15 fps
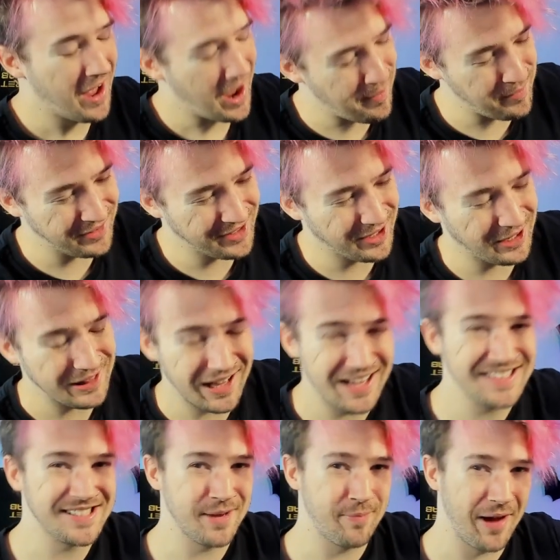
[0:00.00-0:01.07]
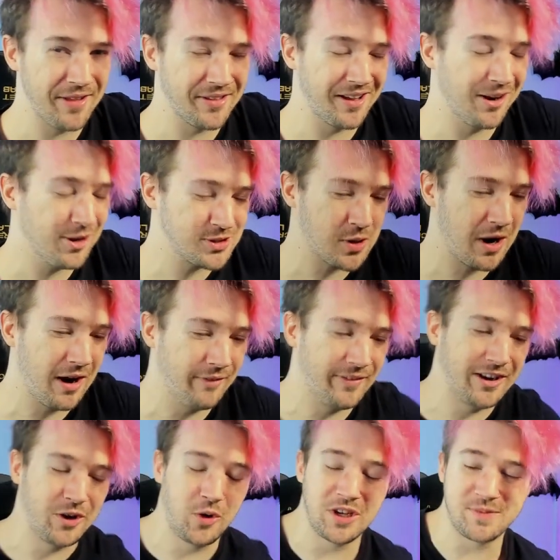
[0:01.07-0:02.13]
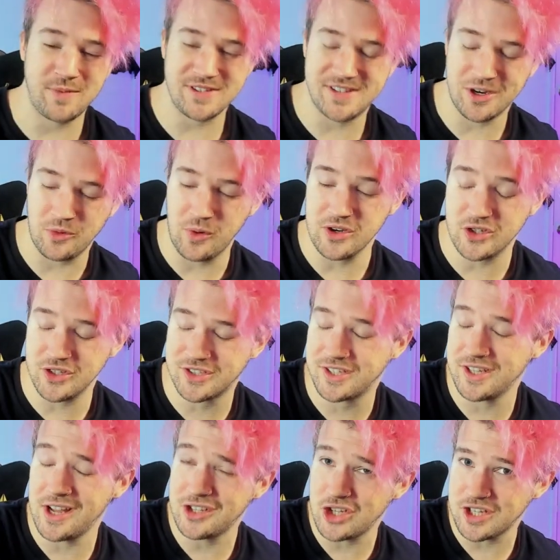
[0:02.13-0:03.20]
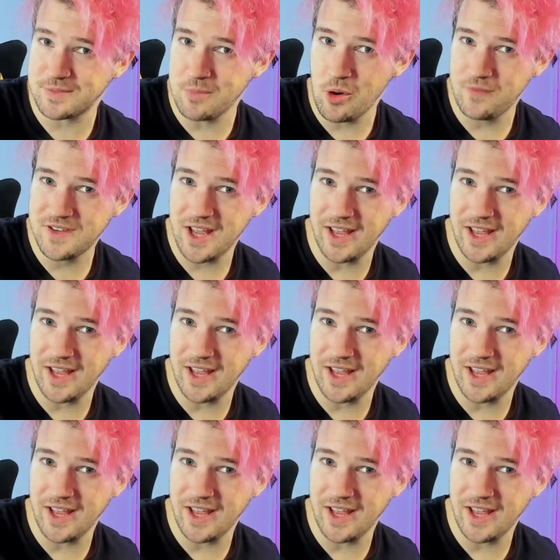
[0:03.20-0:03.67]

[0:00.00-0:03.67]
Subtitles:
I'm a little lazy about that. Also, I don't have any Christmas decorations because I just moved